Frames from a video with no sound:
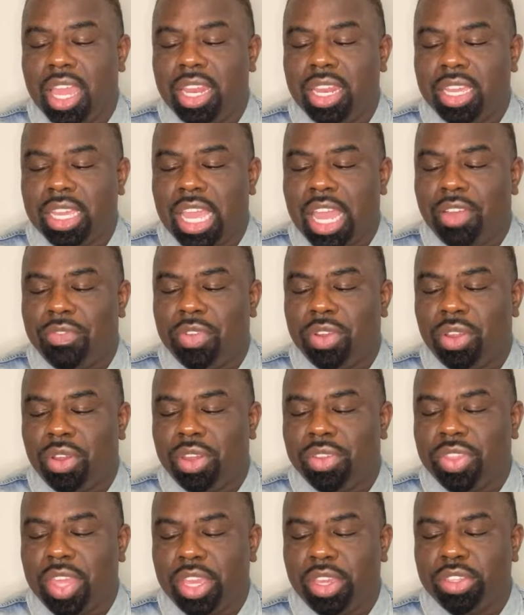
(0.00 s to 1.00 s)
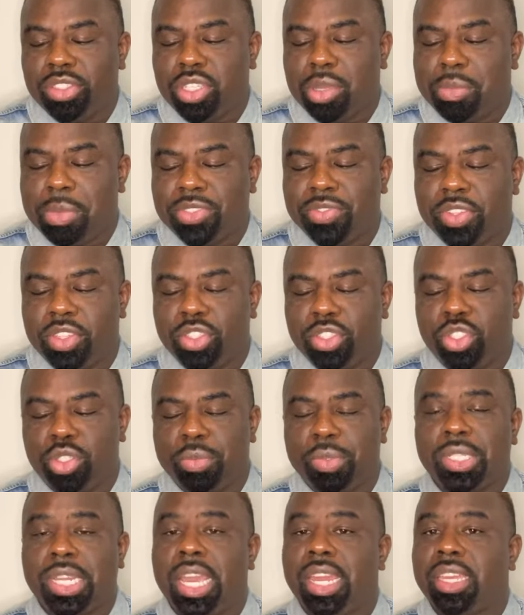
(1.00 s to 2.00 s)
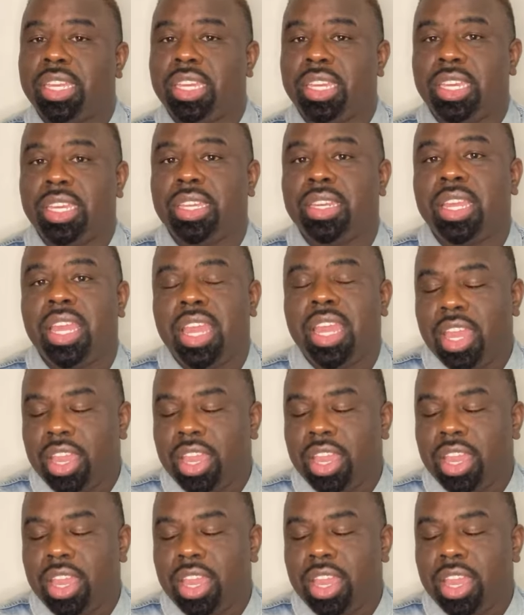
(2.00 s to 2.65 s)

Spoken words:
Look out for Lauren. Thank you so much for the super chat again.